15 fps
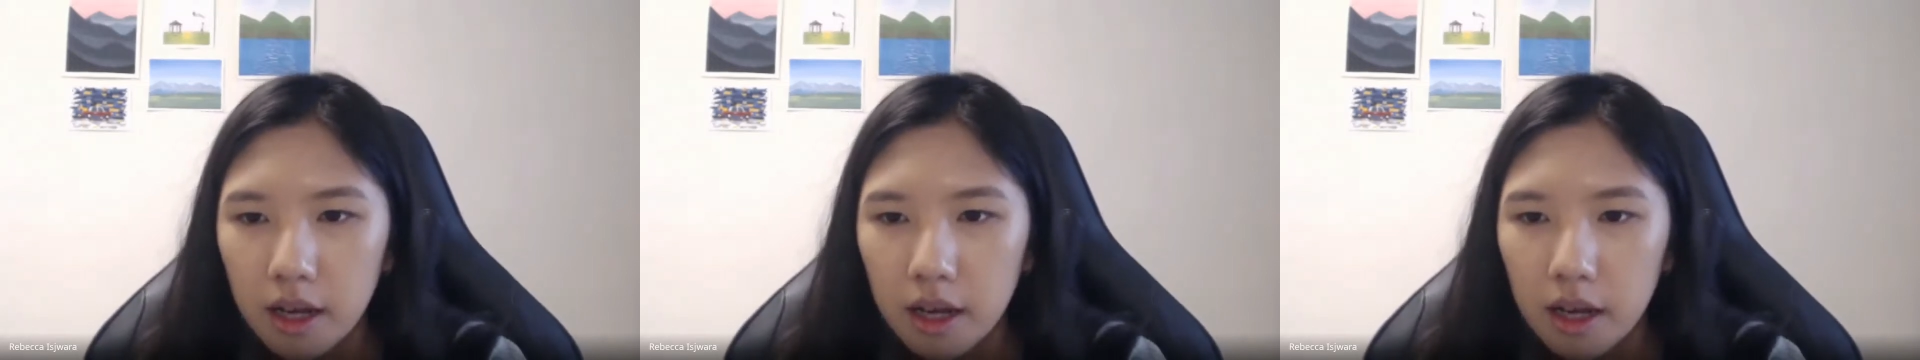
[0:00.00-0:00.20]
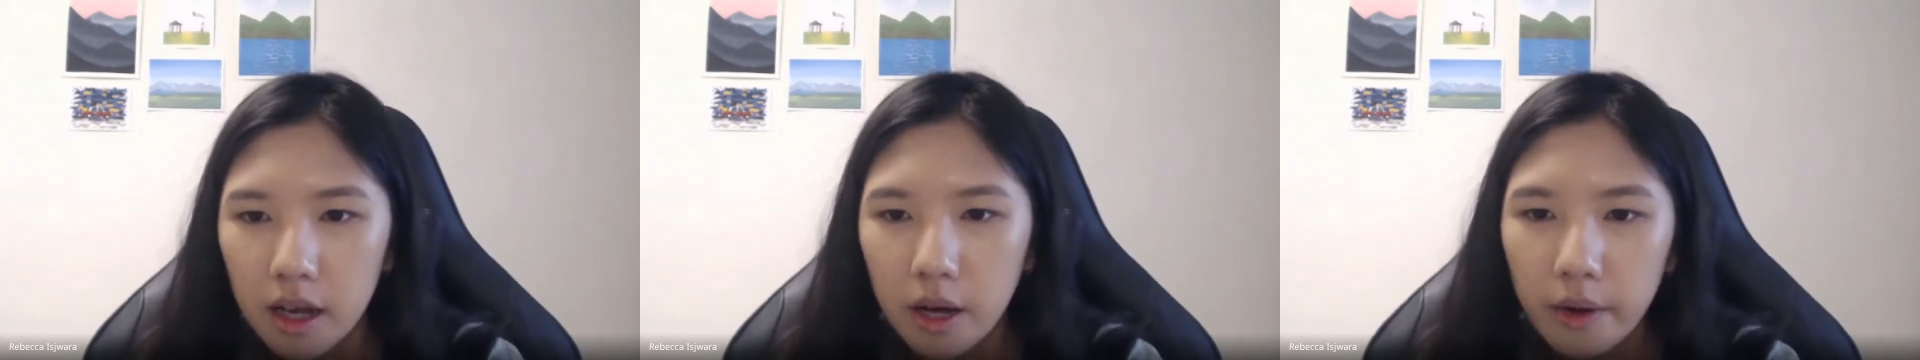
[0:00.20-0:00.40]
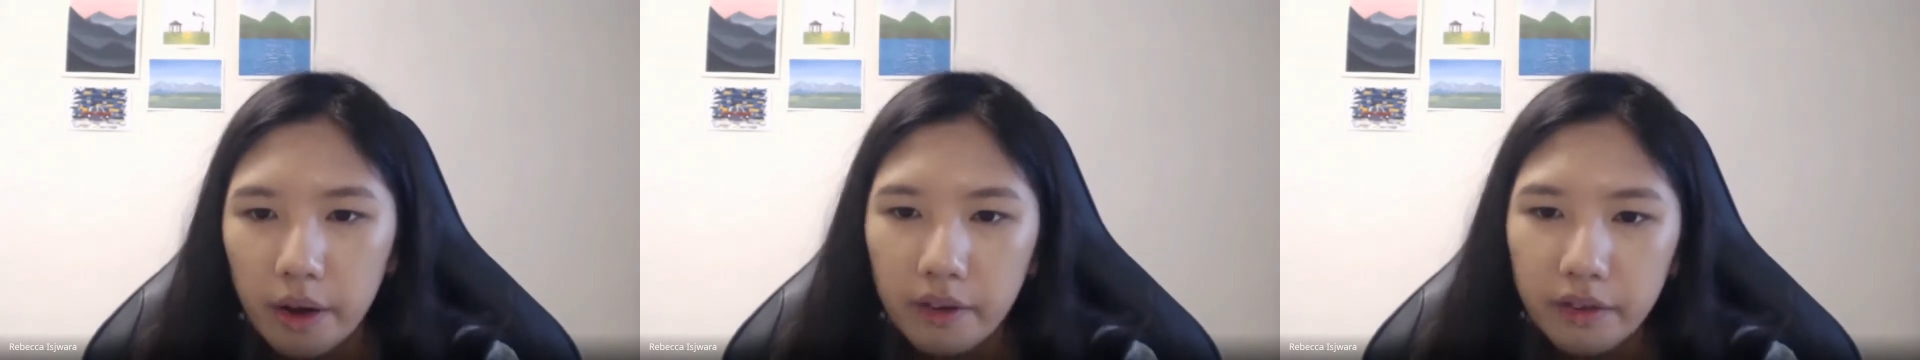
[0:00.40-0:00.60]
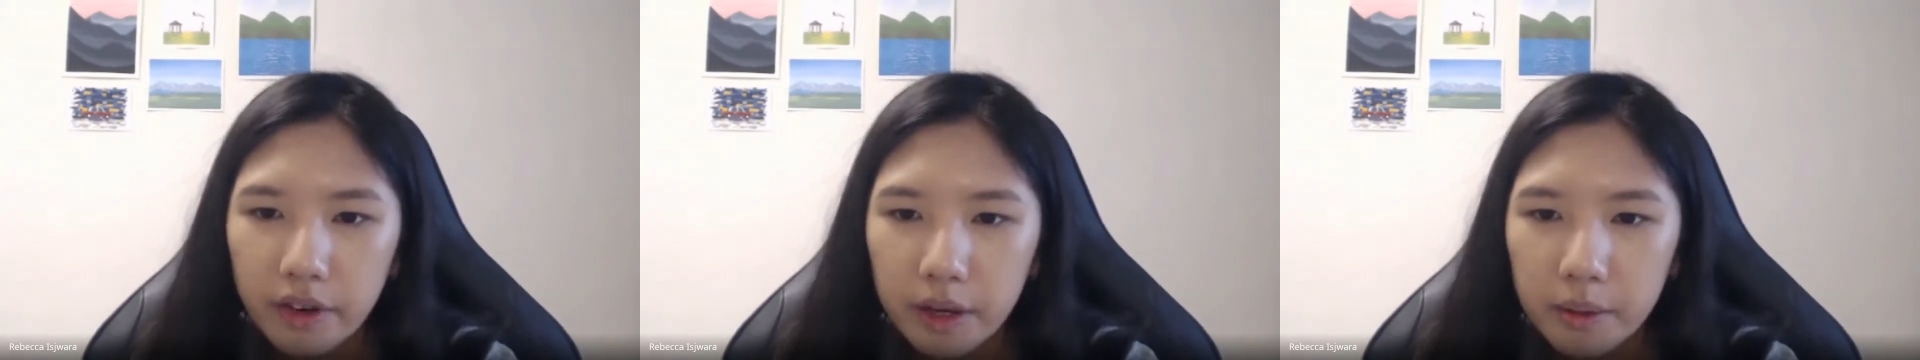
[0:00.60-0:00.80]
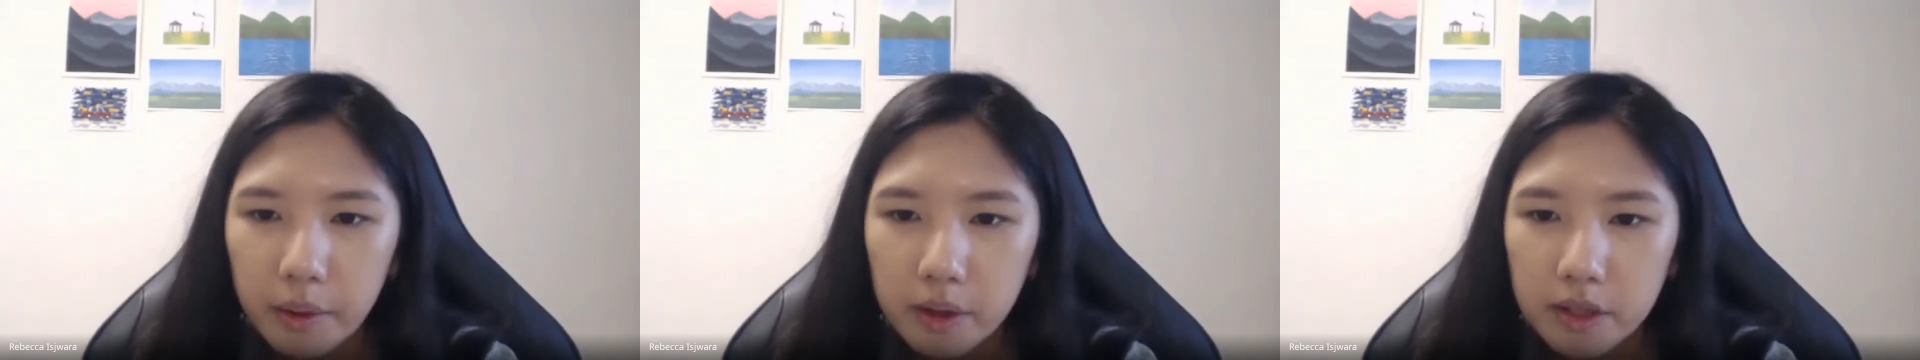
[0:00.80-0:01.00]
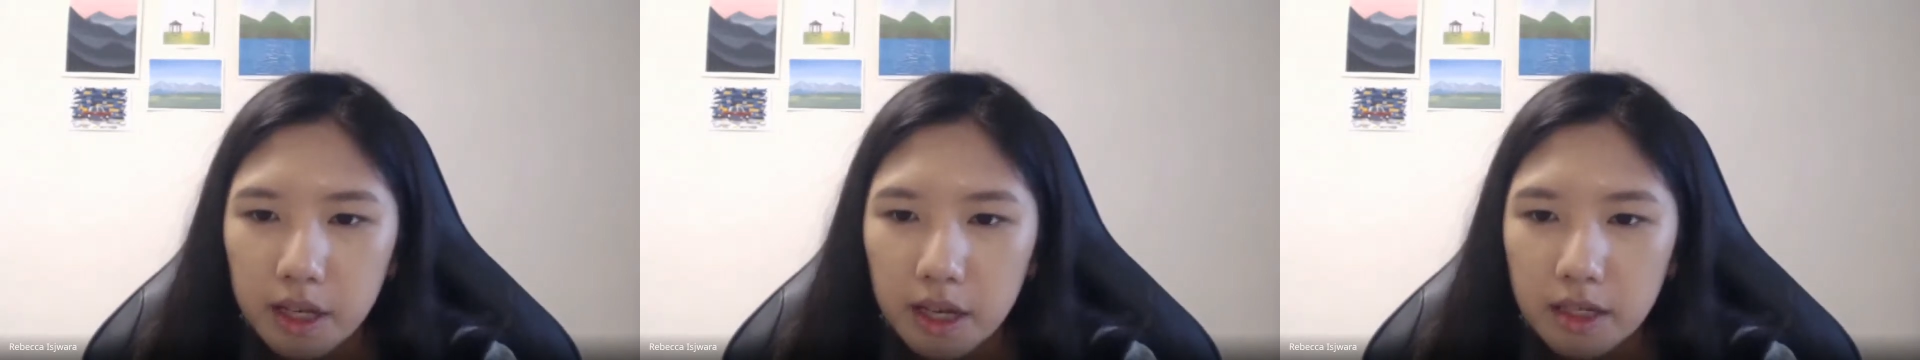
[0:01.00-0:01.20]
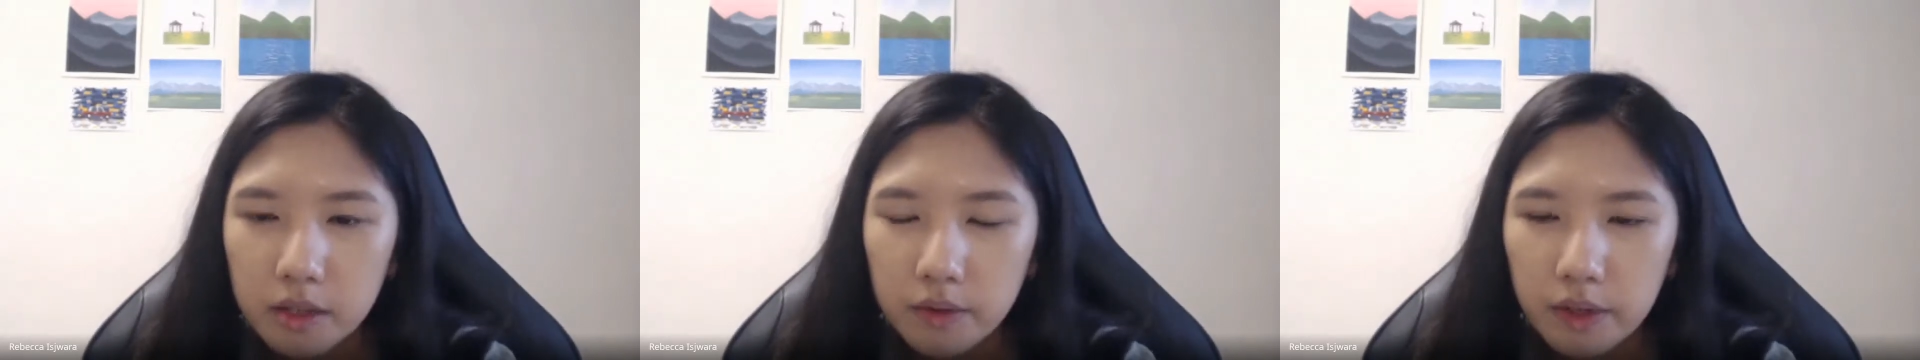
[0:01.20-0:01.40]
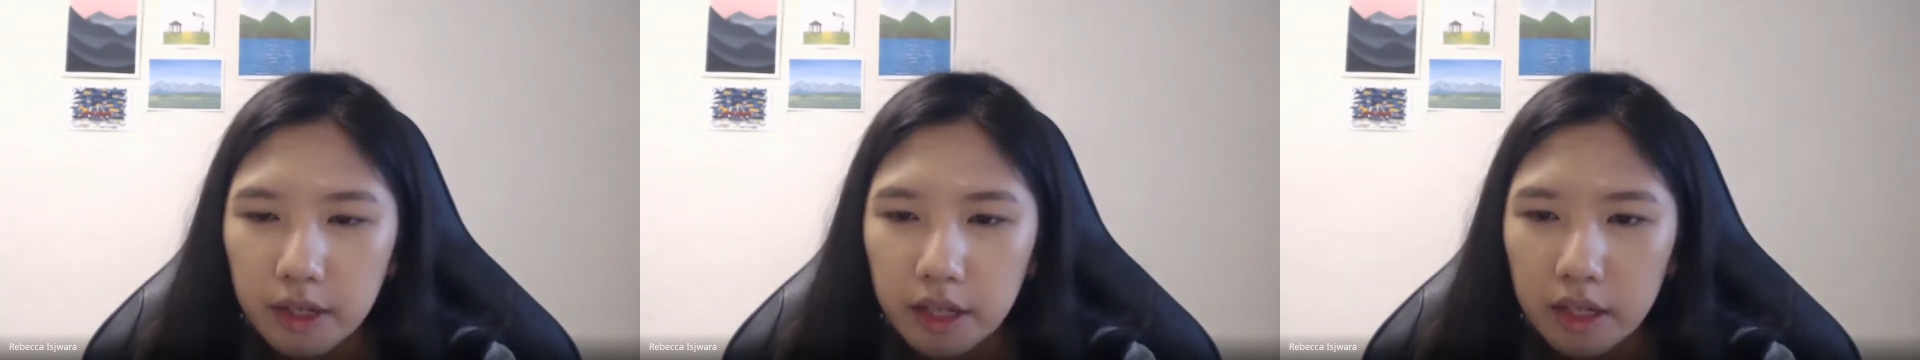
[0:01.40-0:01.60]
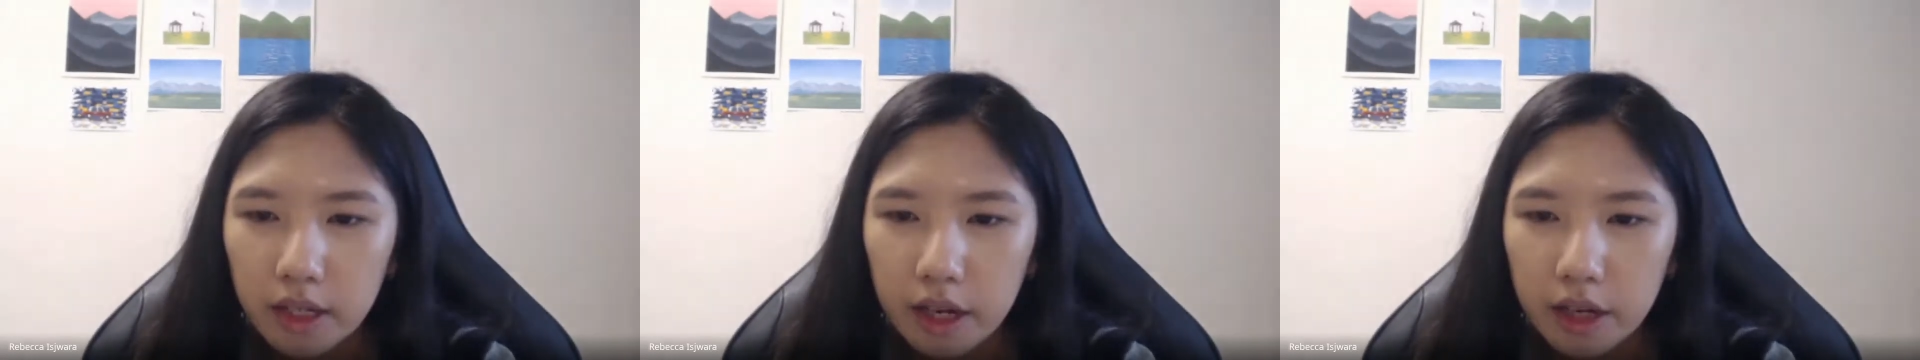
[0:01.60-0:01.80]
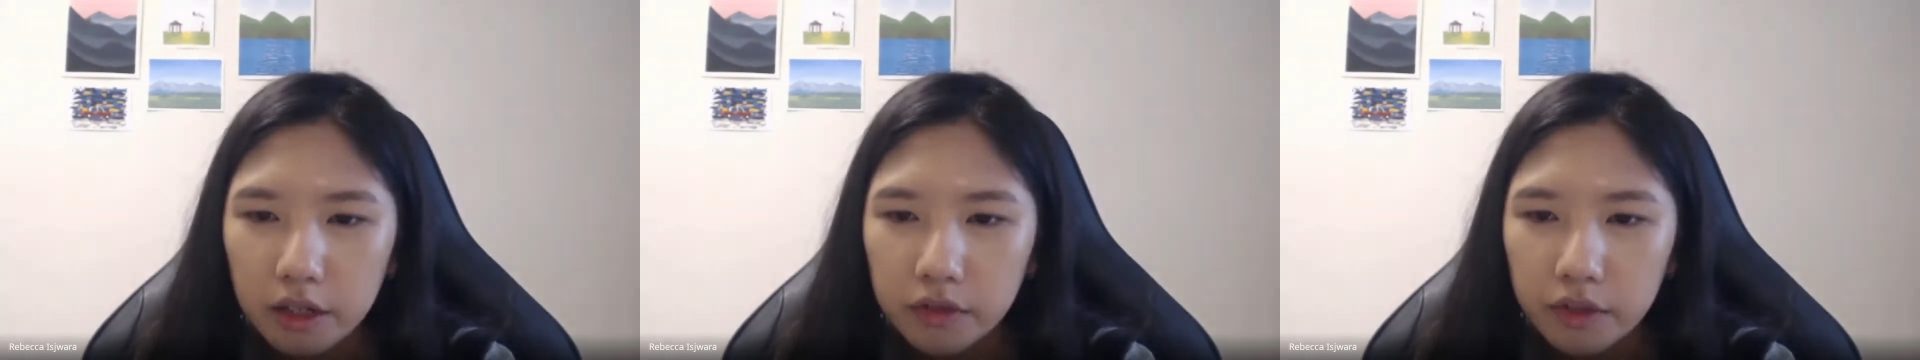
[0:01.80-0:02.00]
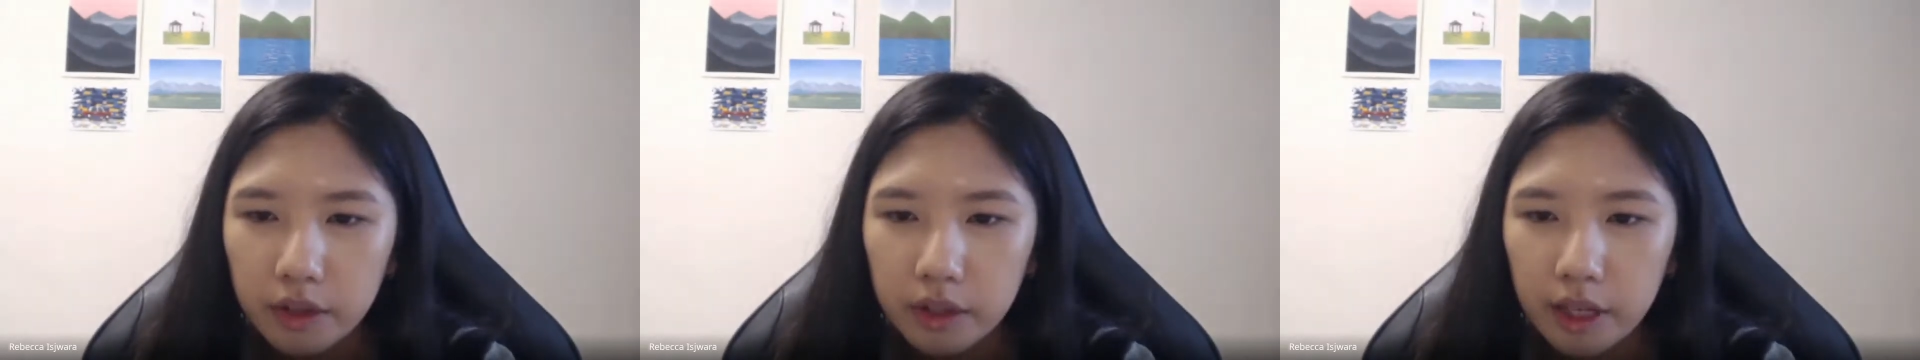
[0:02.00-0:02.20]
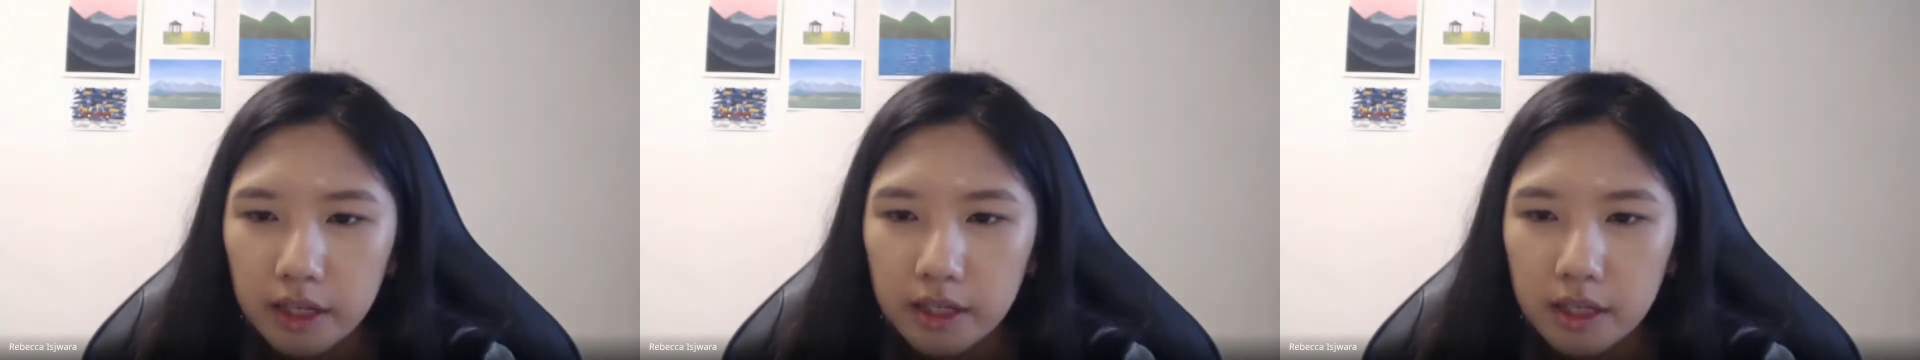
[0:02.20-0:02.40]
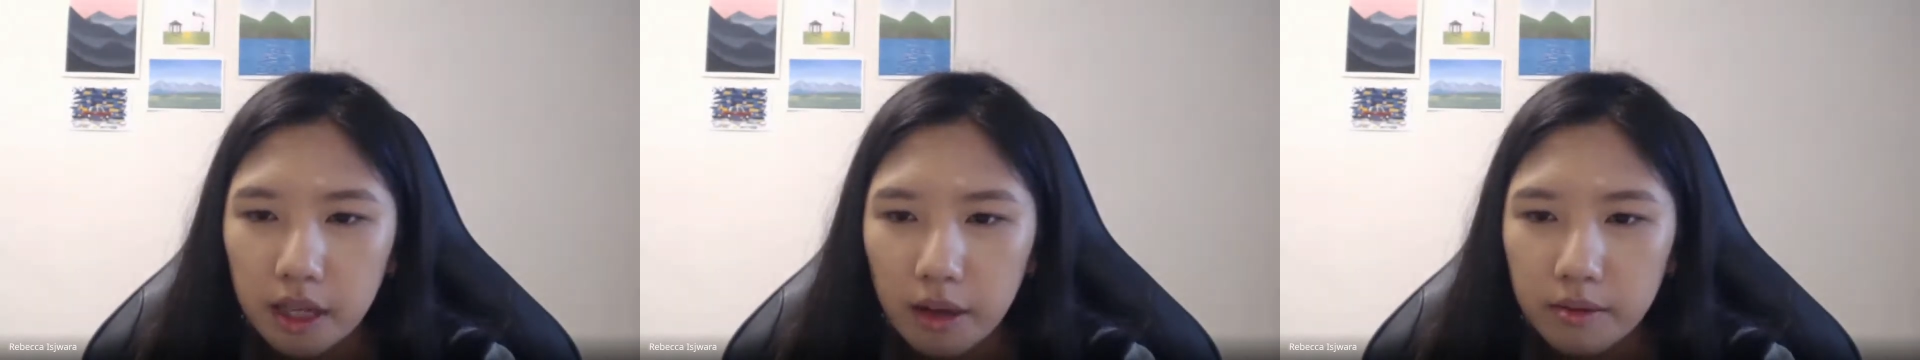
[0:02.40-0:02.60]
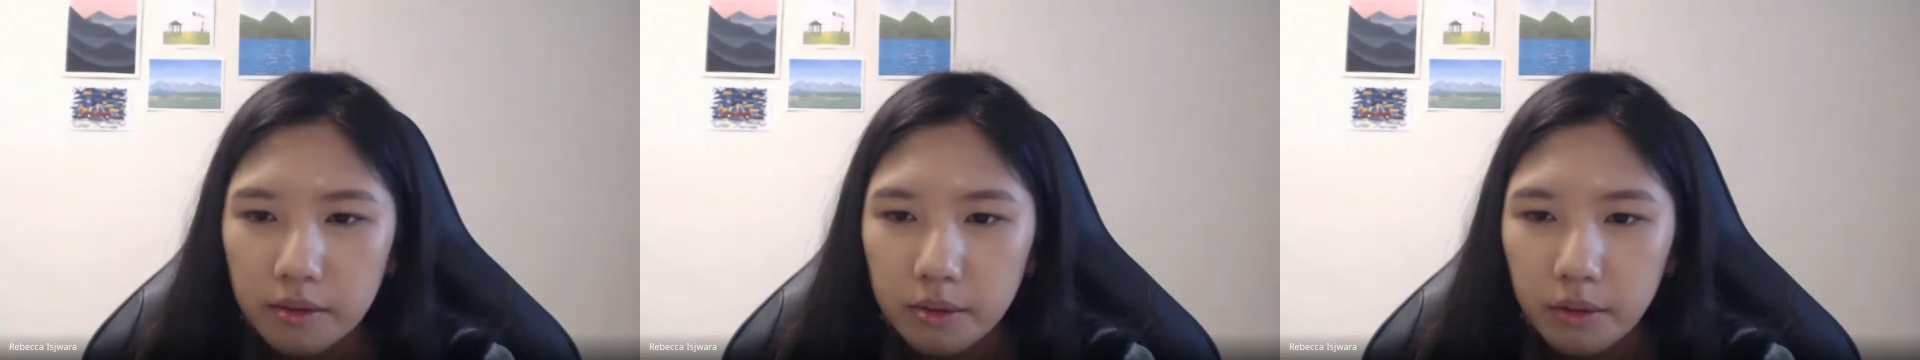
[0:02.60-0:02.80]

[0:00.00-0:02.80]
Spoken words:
However, in most cases, we need letters for the next steps.